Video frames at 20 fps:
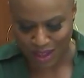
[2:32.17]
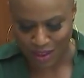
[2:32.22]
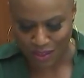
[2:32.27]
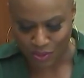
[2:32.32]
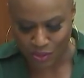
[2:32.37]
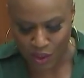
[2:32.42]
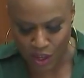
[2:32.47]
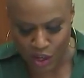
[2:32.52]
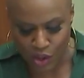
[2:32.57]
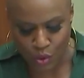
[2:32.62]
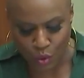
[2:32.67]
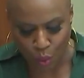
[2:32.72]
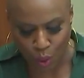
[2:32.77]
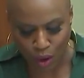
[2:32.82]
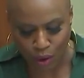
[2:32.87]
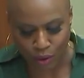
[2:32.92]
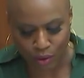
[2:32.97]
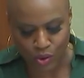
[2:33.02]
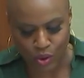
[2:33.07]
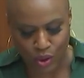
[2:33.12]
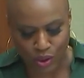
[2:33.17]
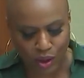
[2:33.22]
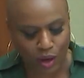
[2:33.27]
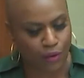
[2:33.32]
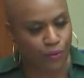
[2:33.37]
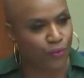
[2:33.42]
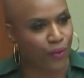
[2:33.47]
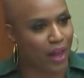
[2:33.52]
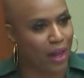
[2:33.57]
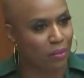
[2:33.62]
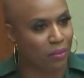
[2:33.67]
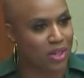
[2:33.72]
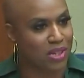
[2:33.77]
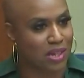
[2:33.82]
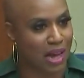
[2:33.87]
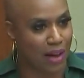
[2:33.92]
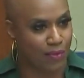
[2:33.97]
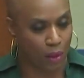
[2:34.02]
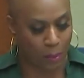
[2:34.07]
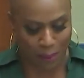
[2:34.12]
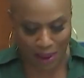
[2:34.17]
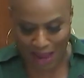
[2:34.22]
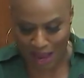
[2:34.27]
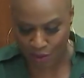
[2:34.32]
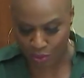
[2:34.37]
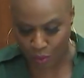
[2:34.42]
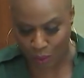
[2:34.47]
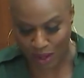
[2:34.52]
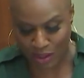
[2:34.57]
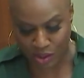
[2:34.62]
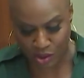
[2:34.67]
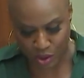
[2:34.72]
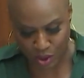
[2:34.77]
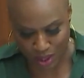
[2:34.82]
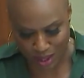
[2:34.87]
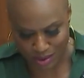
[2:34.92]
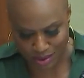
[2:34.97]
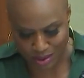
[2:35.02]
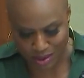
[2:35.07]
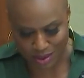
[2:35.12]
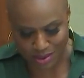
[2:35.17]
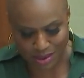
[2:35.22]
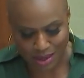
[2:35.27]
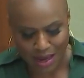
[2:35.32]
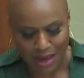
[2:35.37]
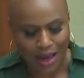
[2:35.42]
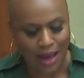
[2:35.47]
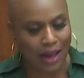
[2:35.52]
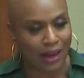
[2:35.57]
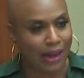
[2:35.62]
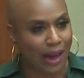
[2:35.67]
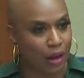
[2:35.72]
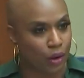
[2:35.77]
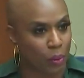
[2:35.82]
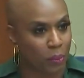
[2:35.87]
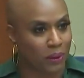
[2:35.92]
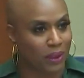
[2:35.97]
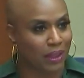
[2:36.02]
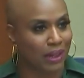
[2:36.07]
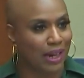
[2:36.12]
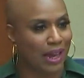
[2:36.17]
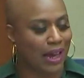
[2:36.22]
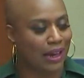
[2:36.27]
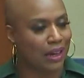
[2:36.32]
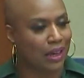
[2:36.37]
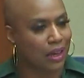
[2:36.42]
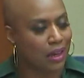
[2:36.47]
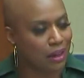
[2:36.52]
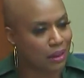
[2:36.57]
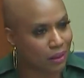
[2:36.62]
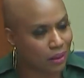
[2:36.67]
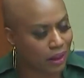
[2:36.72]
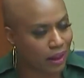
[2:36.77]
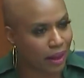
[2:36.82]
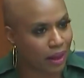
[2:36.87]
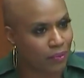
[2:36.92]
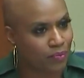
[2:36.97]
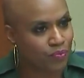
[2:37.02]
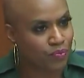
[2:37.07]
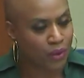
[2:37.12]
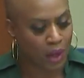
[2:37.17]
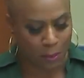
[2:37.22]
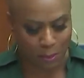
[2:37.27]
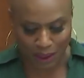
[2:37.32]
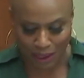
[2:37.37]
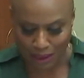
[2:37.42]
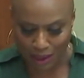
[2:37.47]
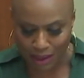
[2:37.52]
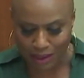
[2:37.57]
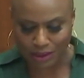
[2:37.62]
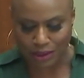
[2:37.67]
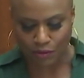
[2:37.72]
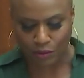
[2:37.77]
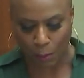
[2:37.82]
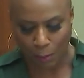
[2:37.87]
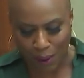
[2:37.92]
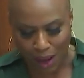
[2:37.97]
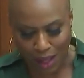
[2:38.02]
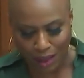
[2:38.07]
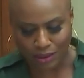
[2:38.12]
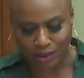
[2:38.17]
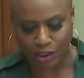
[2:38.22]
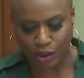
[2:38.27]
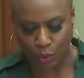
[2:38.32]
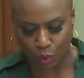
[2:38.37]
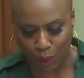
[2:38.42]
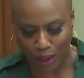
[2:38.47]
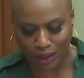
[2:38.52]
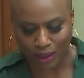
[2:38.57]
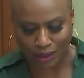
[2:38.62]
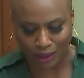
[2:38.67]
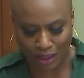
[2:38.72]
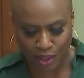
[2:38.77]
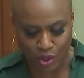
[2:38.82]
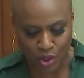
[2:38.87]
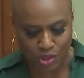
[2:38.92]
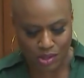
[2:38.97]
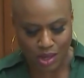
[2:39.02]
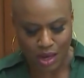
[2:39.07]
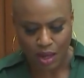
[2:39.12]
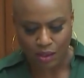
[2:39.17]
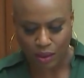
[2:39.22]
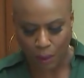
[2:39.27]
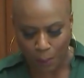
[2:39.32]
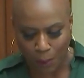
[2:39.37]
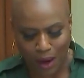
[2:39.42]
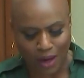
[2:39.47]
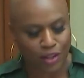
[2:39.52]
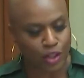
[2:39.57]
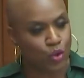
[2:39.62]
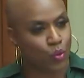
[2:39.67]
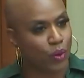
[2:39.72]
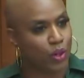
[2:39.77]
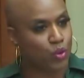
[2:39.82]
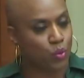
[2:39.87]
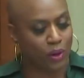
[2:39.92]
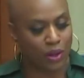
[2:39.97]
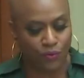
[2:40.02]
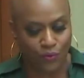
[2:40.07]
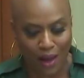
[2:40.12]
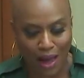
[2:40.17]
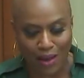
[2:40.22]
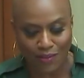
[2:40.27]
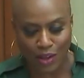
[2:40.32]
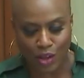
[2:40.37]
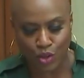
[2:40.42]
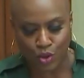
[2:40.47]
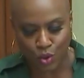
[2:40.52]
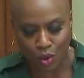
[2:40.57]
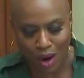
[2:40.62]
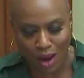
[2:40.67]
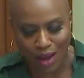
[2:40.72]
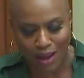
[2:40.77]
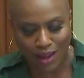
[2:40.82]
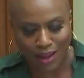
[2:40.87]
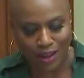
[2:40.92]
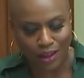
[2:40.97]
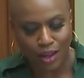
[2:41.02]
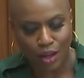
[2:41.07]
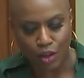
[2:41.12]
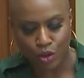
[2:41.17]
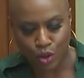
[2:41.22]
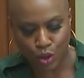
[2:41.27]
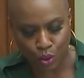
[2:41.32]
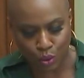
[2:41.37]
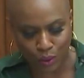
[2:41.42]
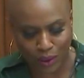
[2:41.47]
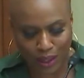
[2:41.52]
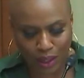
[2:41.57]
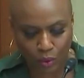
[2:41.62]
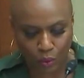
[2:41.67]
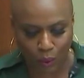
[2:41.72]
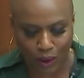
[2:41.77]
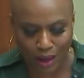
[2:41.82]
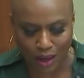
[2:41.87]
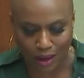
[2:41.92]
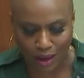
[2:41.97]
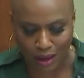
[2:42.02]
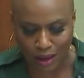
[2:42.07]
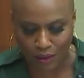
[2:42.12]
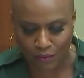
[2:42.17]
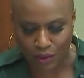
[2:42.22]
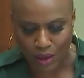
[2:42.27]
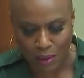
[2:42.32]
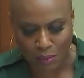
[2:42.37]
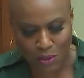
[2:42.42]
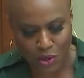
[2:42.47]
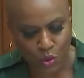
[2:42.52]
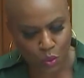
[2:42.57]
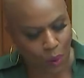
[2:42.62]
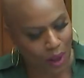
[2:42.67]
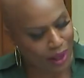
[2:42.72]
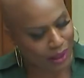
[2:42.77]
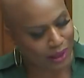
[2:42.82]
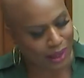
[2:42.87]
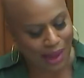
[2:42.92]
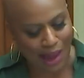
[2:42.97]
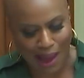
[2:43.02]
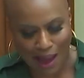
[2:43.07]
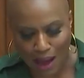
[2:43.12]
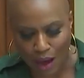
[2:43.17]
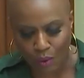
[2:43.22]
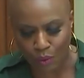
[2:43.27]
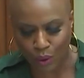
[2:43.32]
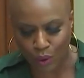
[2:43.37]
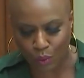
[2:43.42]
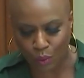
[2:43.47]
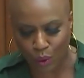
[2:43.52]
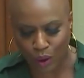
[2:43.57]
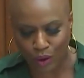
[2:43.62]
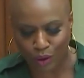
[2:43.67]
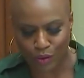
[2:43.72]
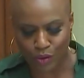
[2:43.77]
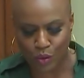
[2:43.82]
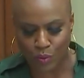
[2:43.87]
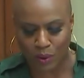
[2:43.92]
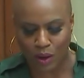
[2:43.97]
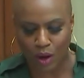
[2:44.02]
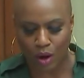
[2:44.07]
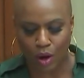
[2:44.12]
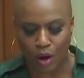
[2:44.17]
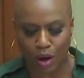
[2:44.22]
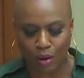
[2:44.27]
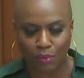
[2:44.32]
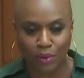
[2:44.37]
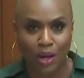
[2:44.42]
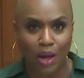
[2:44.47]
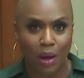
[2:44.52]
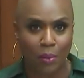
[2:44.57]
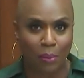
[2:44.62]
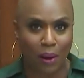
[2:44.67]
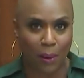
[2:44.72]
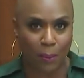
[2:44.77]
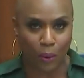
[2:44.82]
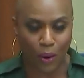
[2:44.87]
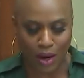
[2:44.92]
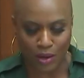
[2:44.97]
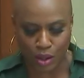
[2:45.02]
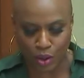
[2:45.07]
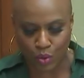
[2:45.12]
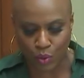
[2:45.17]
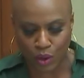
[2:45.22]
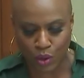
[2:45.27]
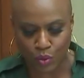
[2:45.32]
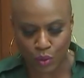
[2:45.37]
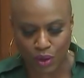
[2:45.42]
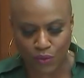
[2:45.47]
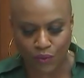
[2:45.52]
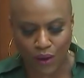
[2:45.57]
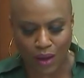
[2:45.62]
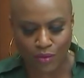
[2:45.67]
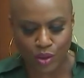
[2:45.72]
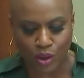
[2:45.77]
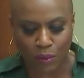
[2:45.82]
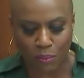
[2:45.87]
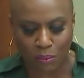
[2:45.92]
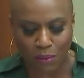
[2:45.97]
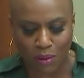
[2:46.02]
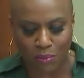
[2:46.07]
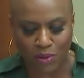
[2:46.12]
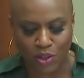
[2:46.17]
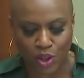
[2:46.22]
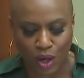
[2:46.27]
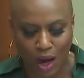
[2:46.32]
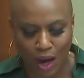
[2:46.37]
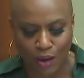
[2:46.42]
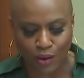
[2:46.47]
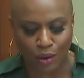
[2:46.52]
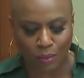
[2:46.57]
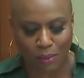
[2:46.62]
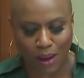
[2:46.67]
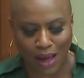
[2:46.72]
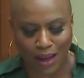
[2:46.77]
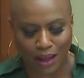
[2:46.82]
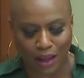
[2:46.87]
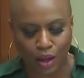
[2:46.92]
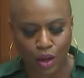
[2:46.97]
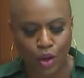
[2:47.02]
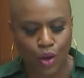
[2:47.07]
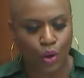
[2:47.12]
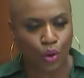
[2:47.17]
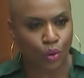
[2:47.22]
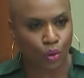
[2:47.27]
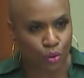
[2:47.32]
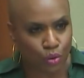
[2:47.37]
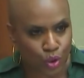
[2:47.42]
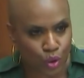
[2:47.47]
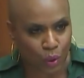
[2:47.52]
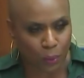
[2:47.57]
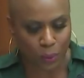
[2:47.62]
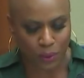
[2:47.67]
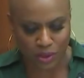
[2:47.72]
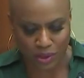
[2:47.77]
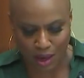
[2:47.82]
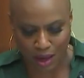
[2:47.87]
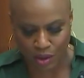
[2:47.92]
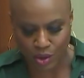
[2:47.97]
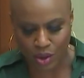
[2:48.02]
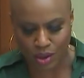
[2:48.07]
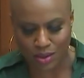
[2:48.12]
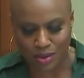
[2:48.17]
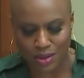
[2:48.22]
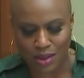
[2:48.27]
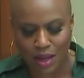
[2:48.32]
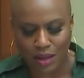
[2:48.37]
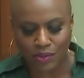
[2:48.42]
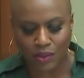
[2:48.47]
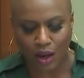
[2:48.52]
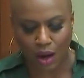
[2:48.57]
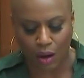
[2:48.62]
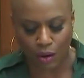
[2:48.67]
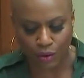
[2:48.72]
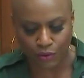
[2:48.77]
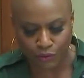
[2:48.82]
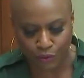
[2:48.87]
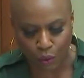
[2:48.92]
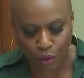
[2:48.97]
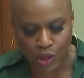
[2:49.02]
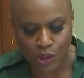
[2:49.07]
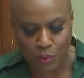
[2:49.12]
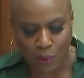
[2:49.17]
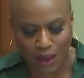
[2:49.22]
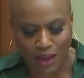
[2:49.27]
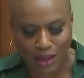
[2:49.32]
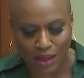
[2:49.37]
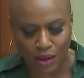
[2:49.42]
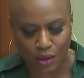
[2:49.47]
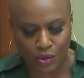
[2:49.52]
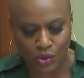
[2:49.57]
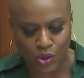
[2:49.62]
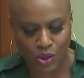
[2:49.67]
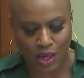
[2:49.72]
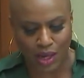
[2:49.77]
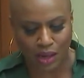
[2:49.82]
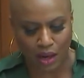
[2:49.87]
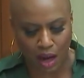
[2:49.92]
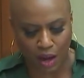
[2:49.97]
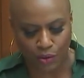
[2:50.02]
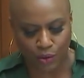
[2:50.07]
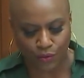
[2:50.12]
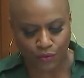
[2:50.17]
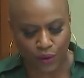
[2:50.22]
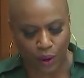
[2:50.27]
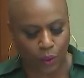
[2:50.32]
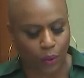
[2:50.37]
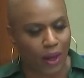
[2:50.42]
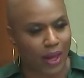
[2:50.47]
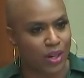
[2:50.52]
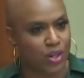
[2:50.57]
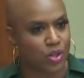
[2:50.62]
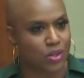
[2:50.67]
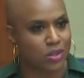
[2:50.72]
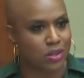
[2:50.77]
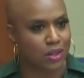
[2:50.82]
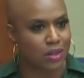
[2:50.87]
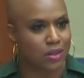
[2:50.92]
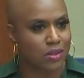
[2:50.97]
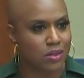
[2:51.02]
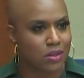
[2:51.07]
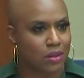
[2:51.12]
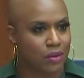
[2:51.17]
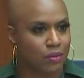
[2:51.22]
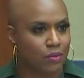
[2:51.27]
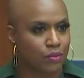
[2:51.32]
These workers and their families have a pathway to justice, accountability, and healing because of the policies and regulations that Project 2025 is trying to get rid of. Ms. Wiley, how would workers be harmed by Project 2025's commitment to undermining crucial protections that are enforced by EOC and other federal agencies?